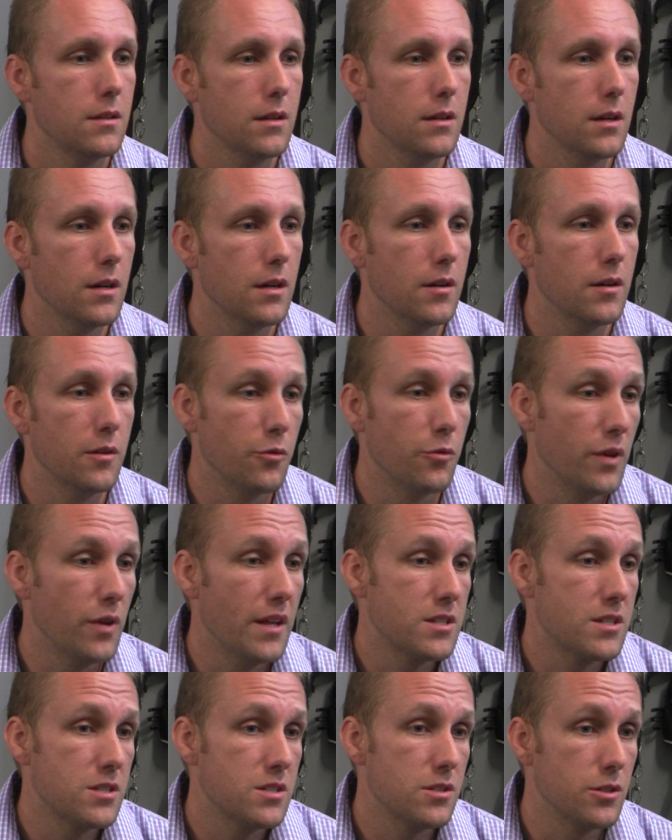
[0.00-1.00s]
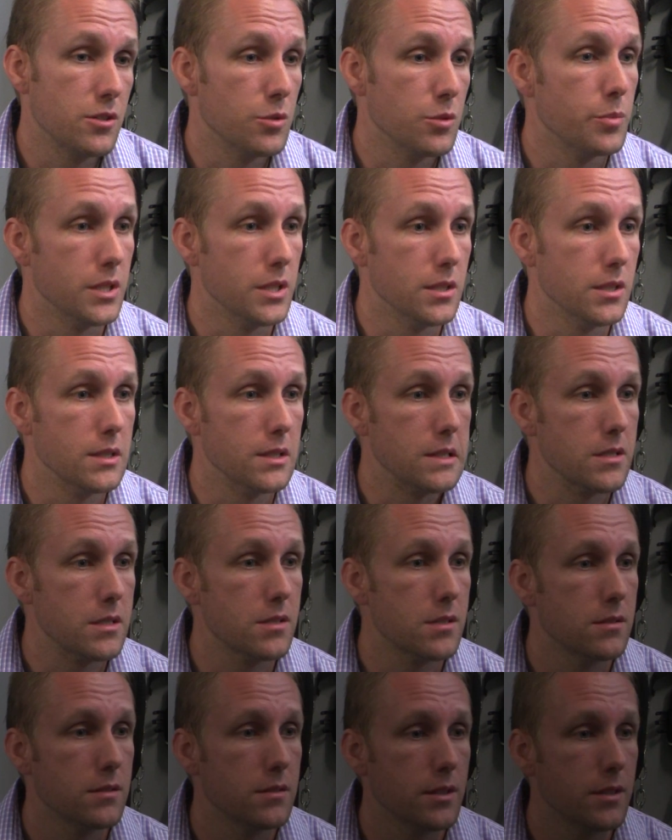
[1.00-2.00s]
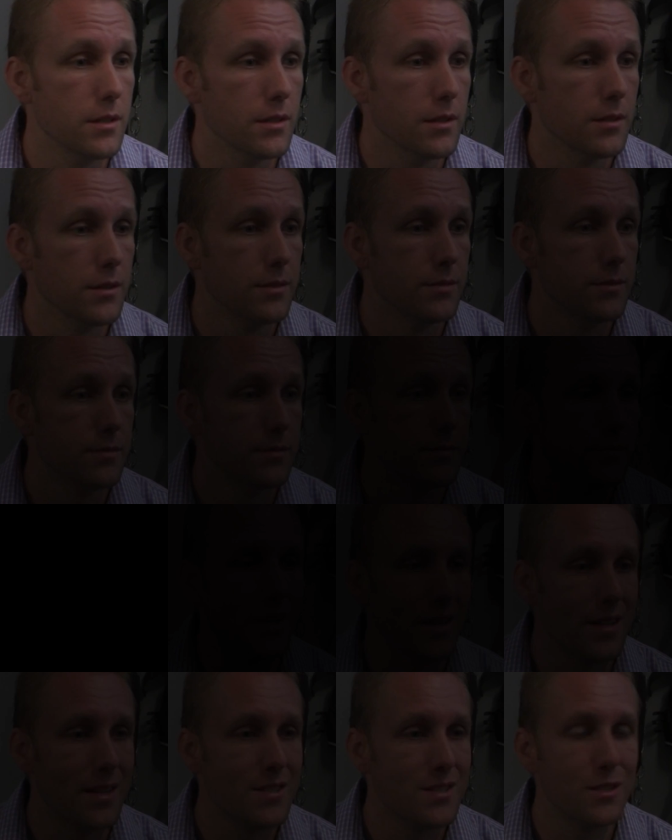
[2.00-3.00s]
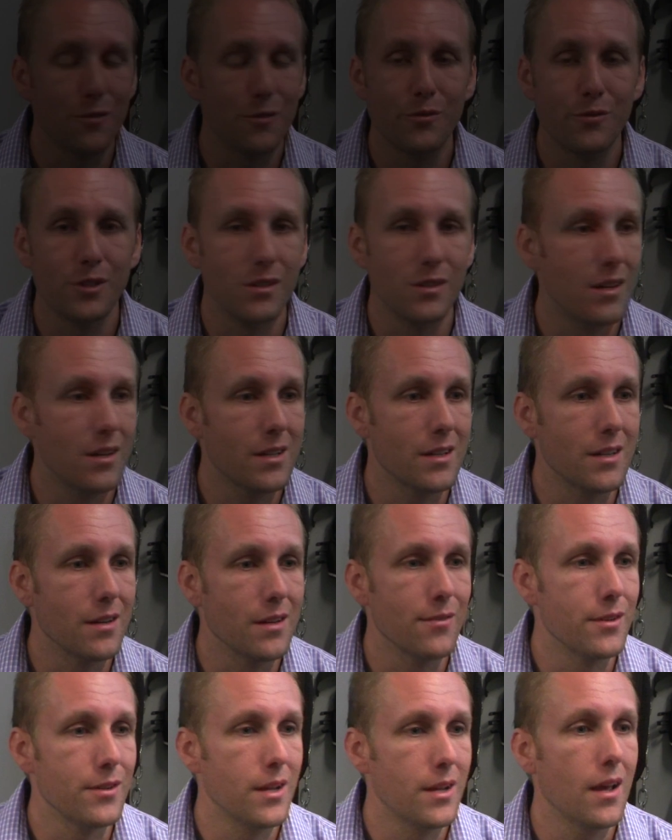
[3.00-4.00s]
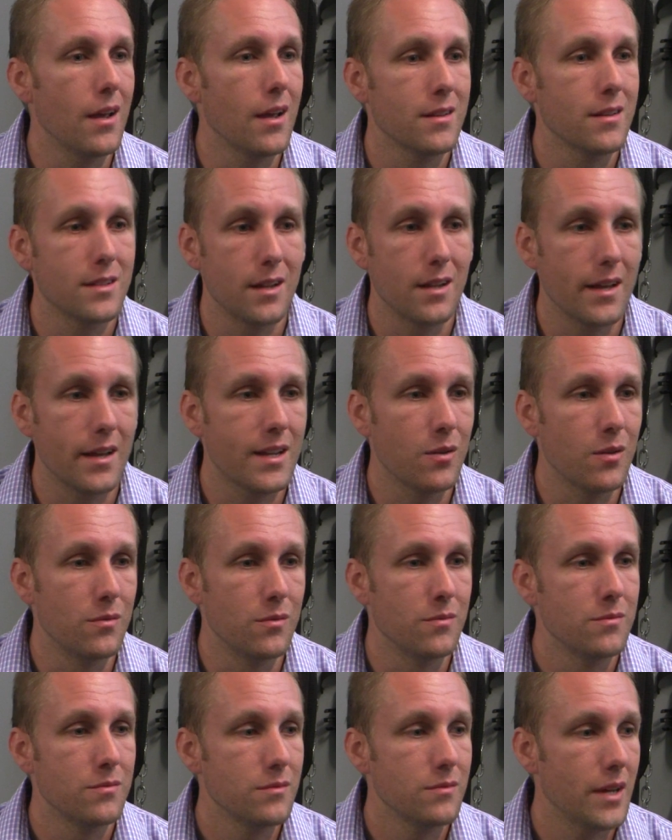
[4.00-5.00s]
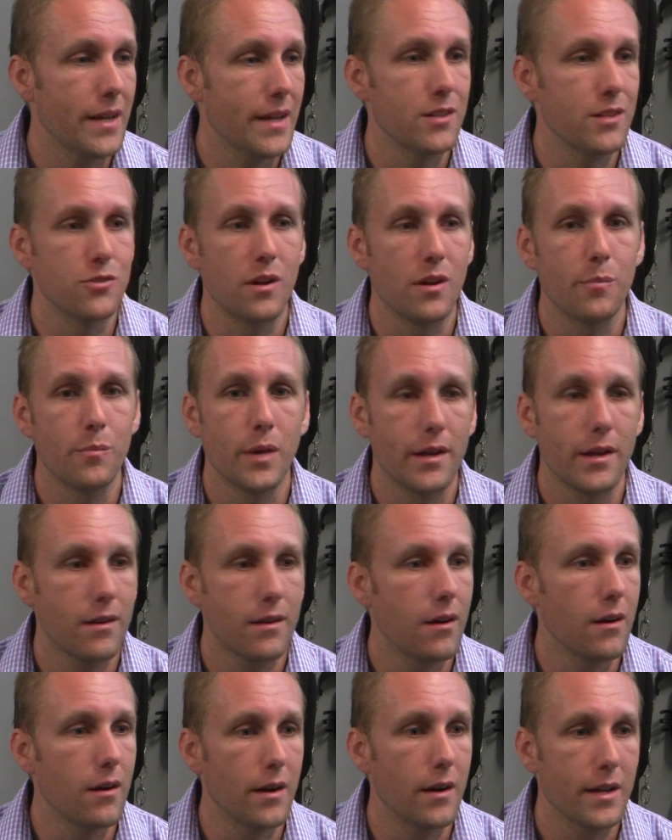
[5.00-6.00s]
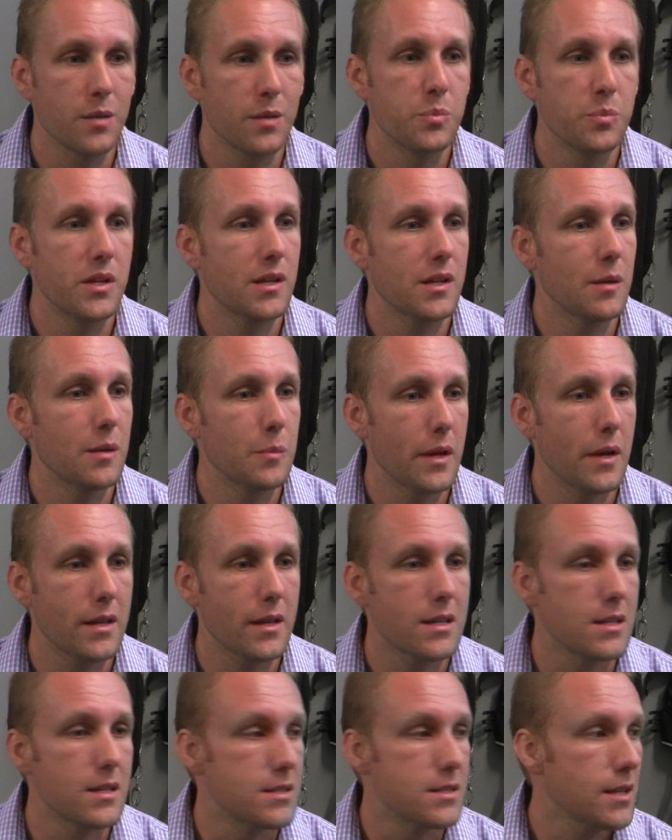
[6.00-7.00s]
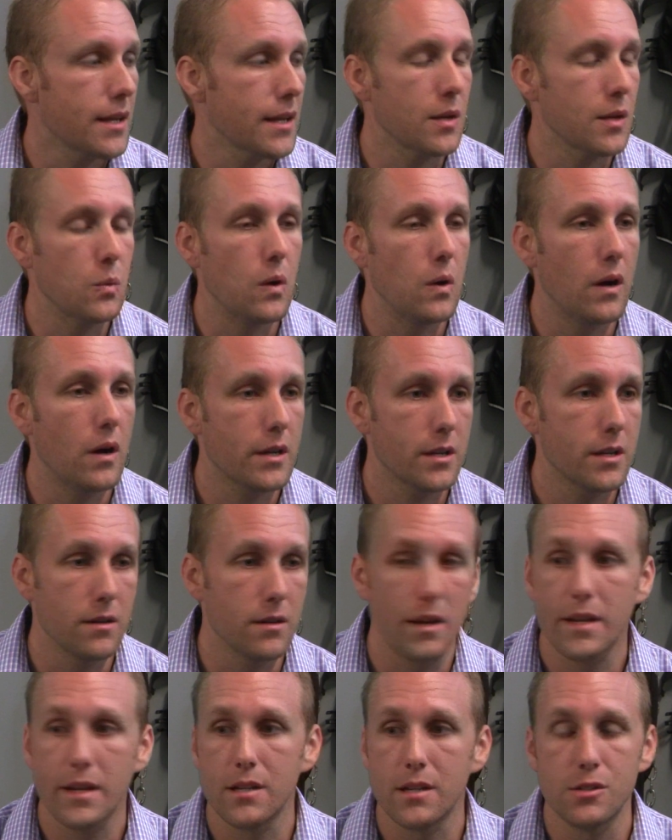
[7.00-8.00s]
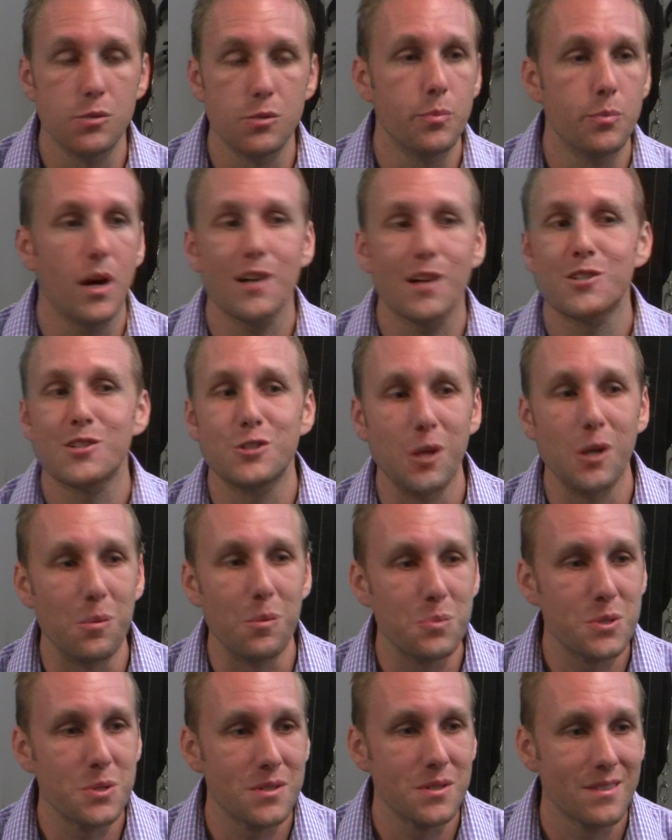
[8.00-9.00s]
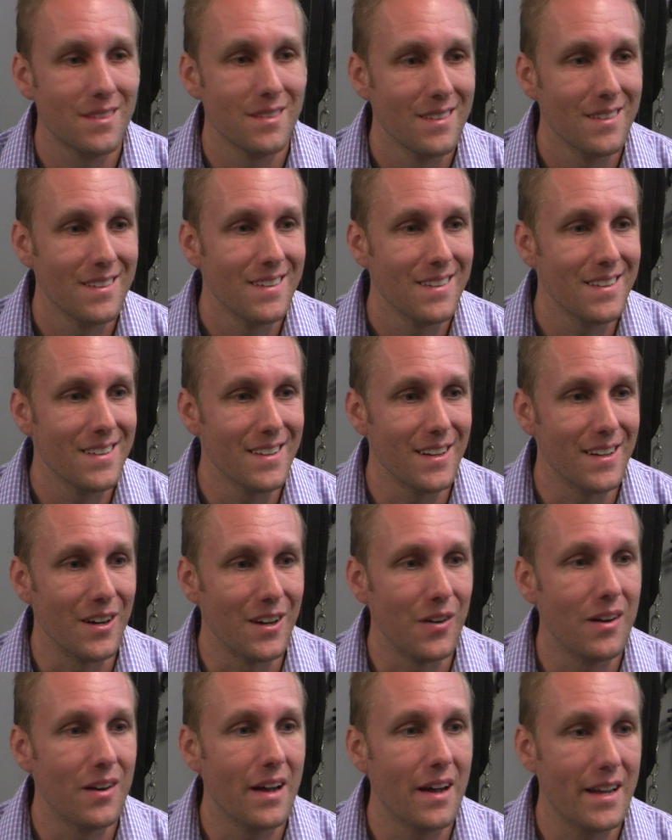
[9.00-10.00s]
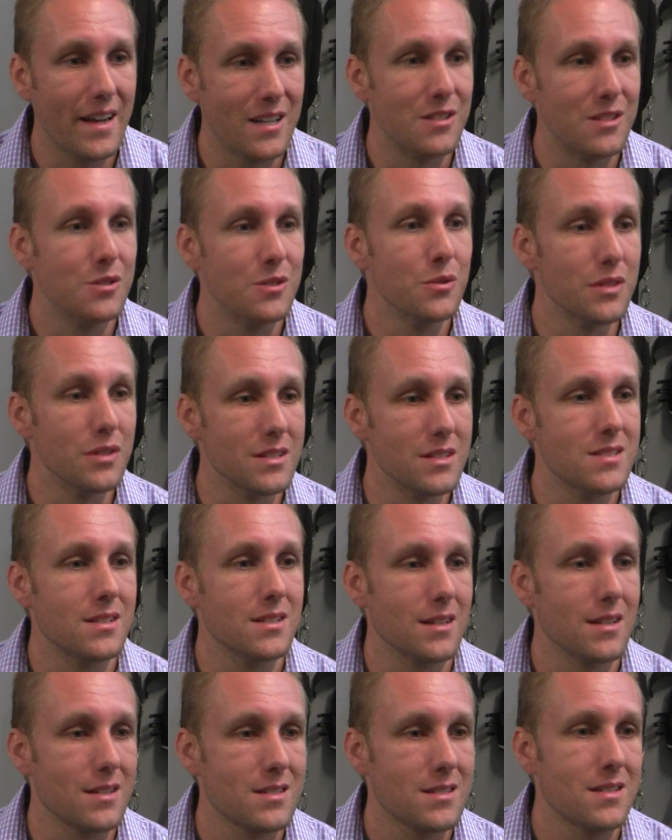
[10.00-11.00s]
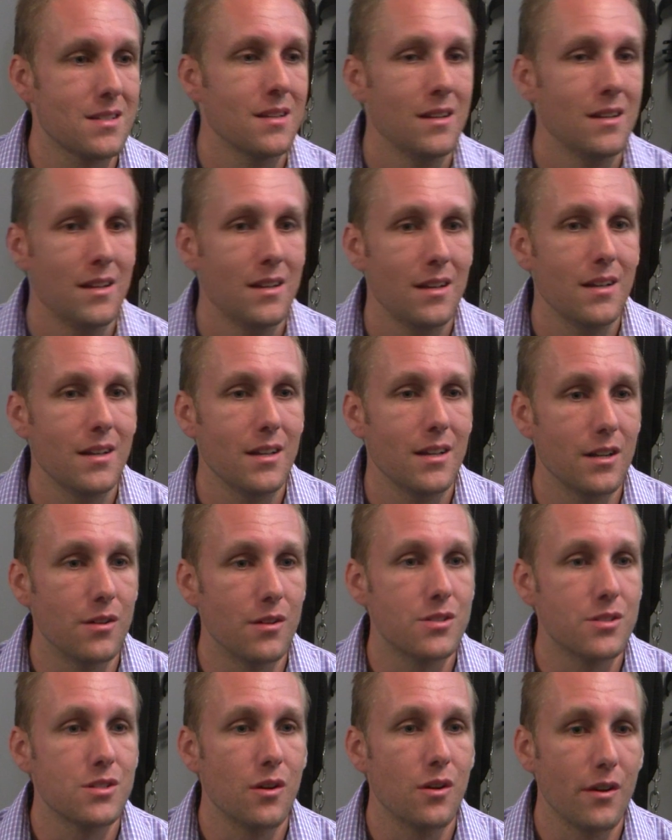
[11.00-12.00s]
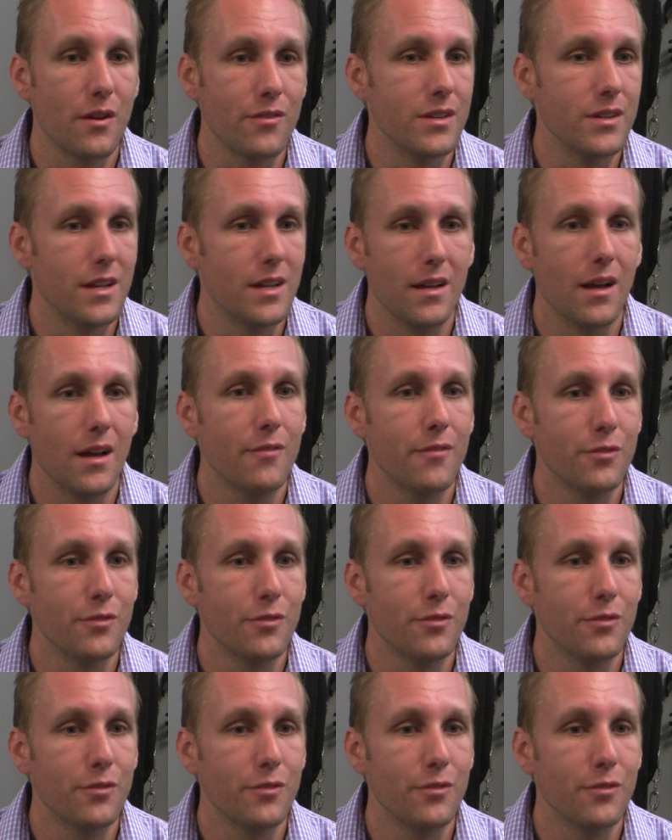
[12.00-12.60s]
as to your abilities here. I still feel lucky every day that I can drive my car, I can pick up my kids, I can walk here, I can do box jumps, I can do these things, so every day I